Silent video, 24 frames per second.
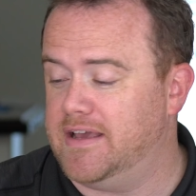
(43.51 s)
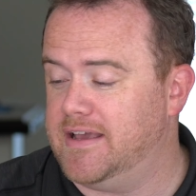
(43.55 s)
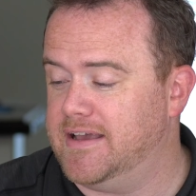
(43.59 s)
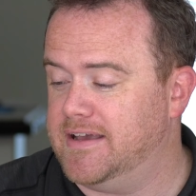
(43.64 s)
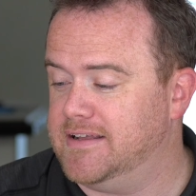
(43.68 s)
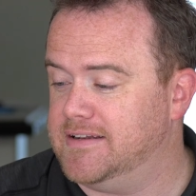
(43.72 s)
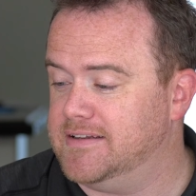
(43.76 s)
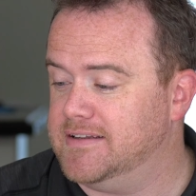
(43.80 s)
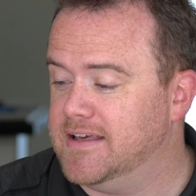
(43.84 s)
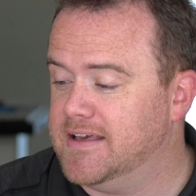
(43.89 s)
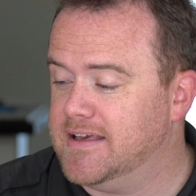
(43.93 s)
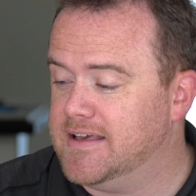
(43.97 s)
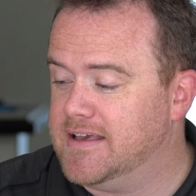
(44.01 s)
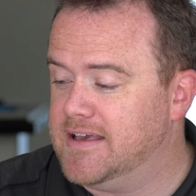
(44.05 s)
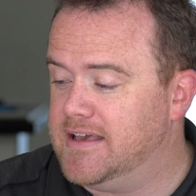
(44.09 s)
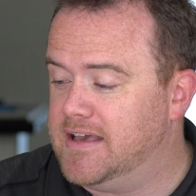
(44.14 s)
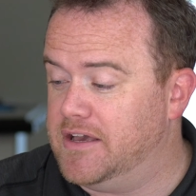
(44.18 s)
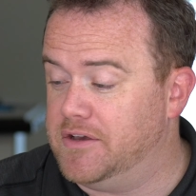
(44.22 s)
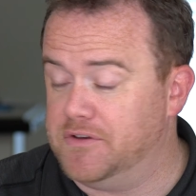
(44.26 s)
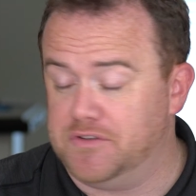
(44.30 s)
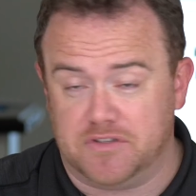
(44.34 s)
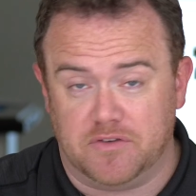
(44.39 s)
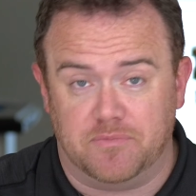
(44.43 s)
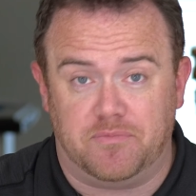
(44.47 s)
and
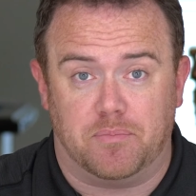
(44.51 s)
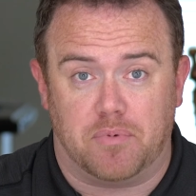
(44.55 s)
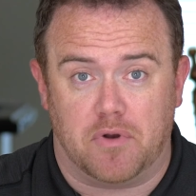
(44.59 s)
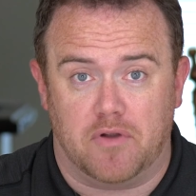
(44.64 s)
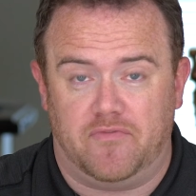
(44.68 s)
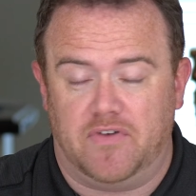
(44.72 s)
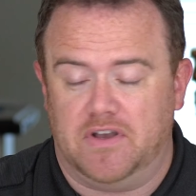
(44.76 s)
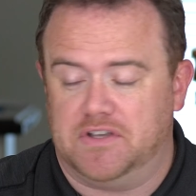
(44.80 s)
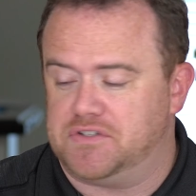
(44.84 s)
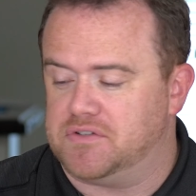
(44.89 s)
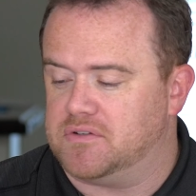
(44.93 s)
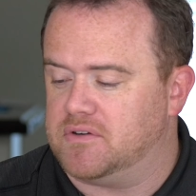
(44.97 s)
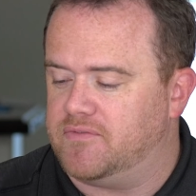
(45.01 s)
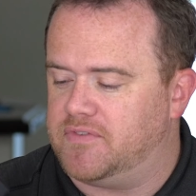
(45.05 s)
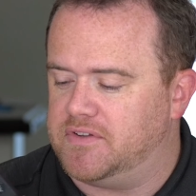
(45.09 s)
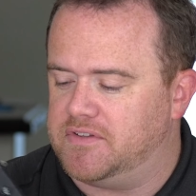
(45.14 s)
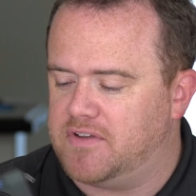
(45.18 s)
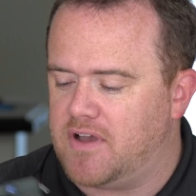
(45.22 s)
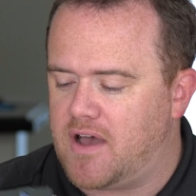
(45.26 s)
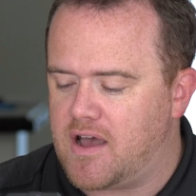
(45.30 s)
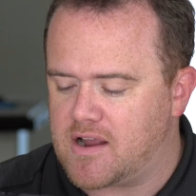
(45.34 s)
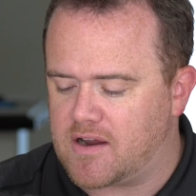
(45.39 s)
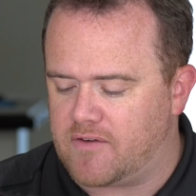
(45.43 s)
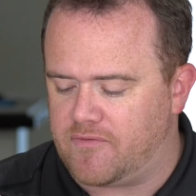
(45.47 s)
he was a professional
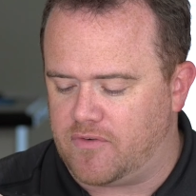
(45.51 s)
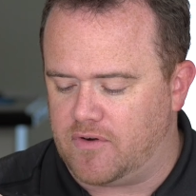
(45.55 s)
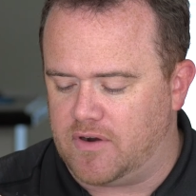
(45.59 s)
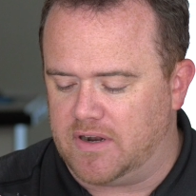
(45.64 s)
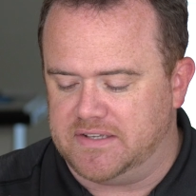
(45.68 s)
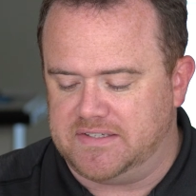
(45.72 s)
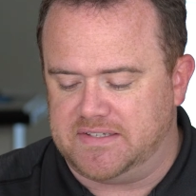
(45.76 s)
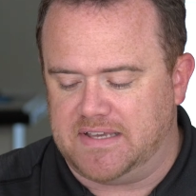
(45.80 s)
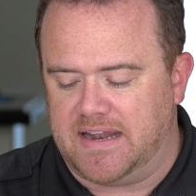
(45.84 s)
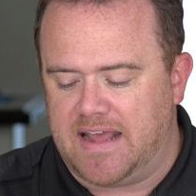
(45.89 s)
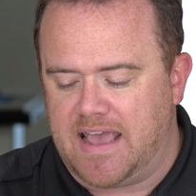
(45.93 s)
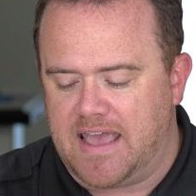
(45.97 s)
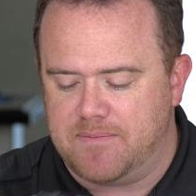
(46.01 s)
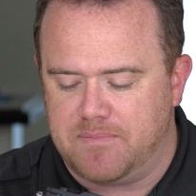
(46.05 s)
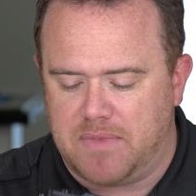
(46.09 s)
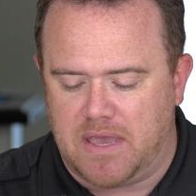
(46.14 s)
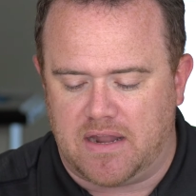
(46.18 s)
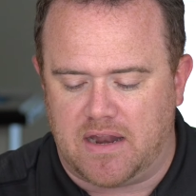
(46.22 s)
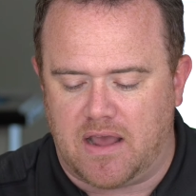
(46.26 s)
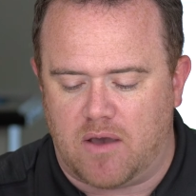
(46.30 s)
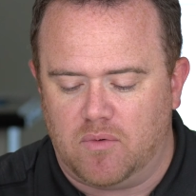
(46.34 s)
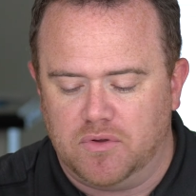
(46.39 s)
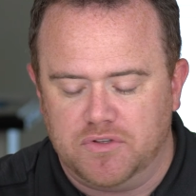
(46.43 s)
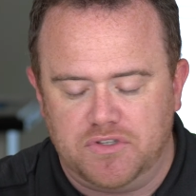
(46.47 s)
photographer, and I said, hey
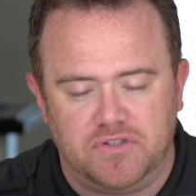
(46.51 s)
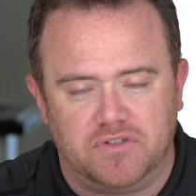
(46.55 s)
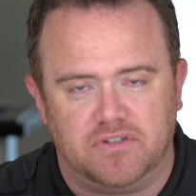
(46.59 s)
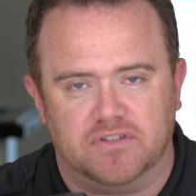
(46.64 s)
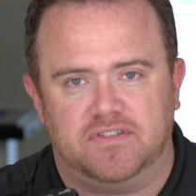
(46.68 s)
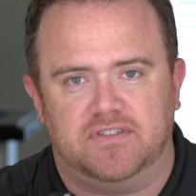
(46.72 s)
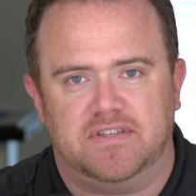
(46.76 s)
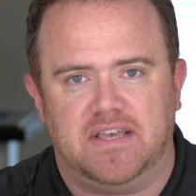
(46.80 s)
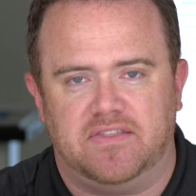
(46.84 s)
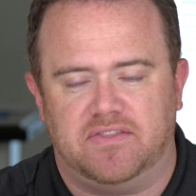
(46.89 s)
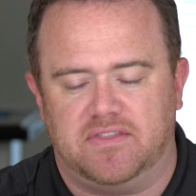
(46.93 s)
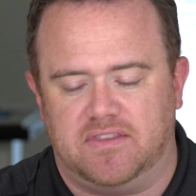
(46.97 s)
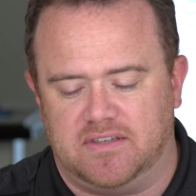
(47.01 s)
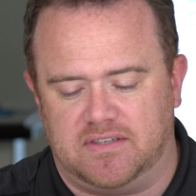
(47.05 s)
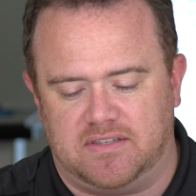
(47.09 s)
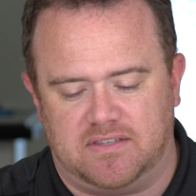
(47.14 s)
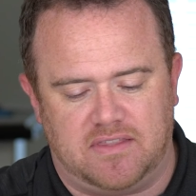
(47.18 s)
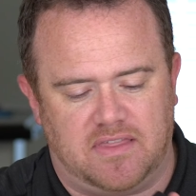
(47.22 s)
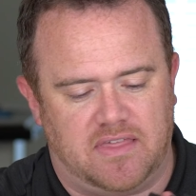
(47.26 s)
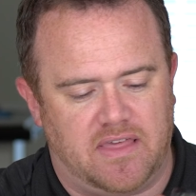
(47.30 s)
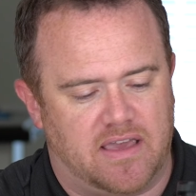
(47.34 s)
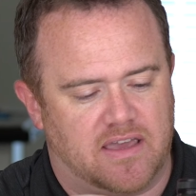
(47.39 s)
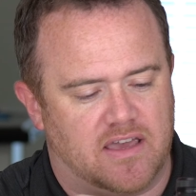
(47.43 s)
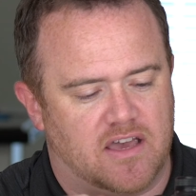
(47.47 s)
man, I want you to set
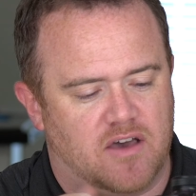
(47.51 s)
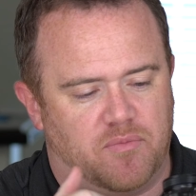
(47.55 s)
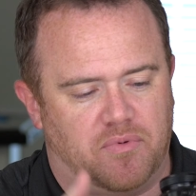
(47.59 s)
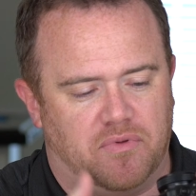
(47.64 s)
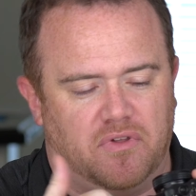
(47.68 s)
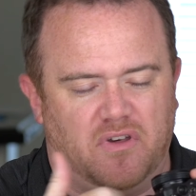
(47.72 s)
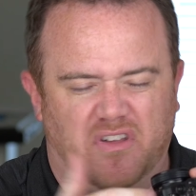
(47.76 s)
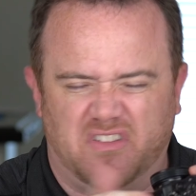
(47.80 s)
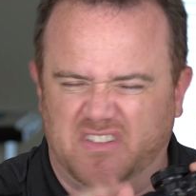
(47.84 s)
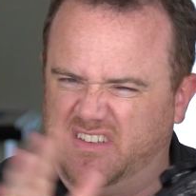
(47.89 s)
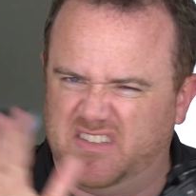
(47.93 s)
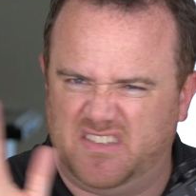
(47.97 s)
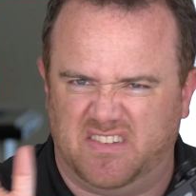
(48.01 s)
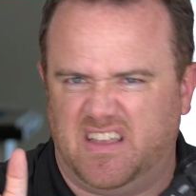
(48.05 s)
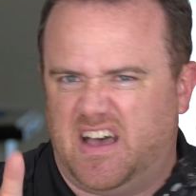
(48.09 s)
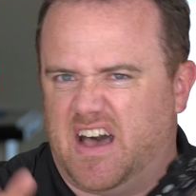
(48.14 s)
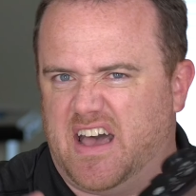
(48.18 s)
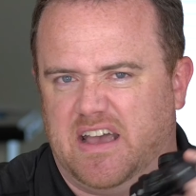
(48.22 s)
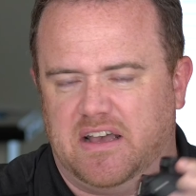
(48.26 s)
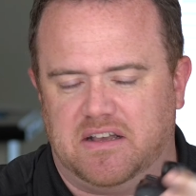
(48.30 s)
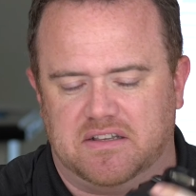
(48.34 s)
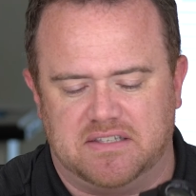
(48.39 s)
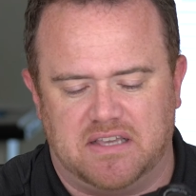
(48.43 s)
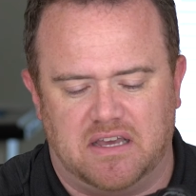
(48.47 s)
this thing up with all these
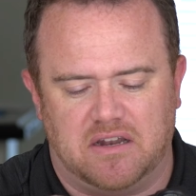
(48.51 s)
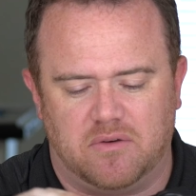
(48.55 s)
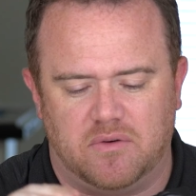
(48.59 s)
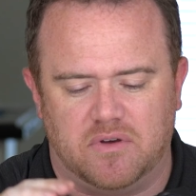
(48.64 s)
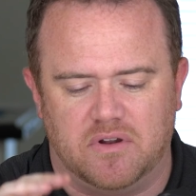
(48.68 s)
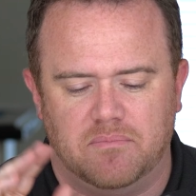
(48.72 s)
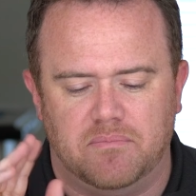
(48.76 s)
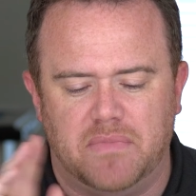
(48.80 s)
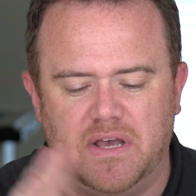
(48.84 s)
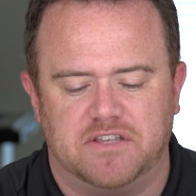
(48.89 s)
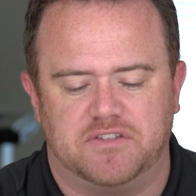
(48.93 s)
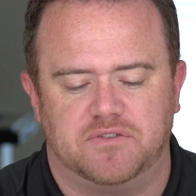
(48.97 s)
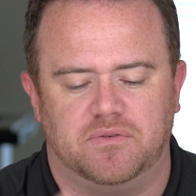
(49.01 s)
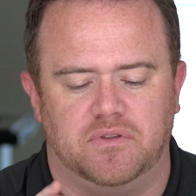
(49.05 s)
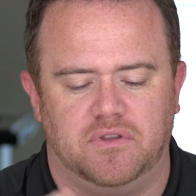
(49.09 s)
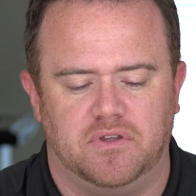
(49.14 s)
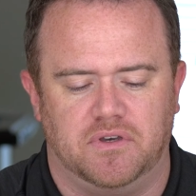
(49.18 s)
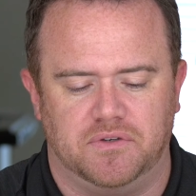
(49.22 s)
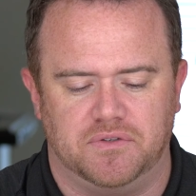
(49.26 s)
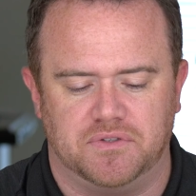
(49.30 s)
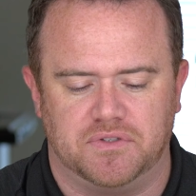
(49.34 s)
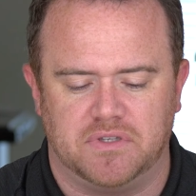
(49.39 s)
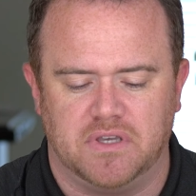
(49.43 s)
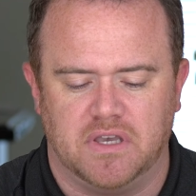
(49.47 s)
dials. I don't want to mess with
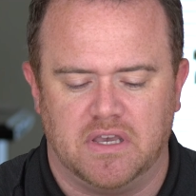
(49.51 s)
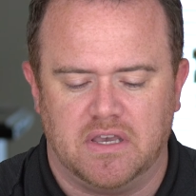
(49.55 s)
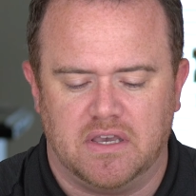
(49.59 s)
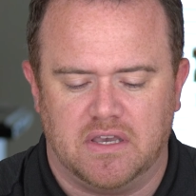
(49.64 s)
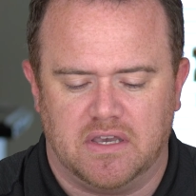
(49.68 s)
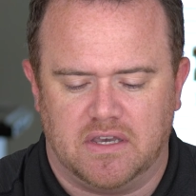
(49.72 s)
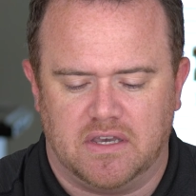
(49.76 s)
those.